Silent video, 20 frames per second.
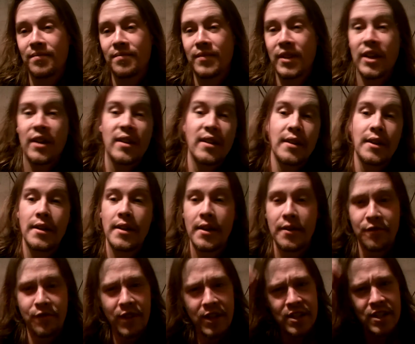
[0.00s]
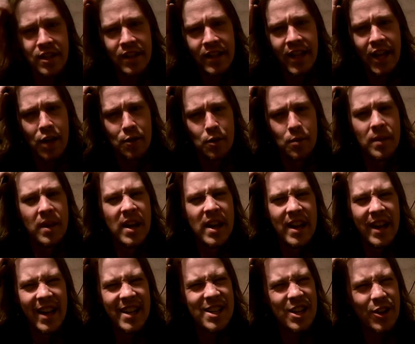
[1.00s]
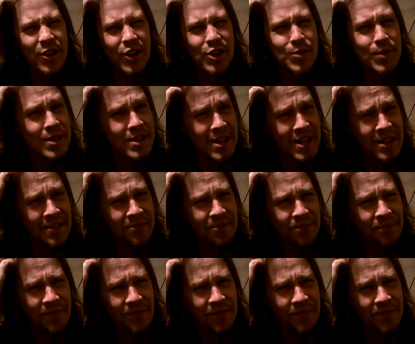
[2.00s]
it fits on the album. Is it Christmassy?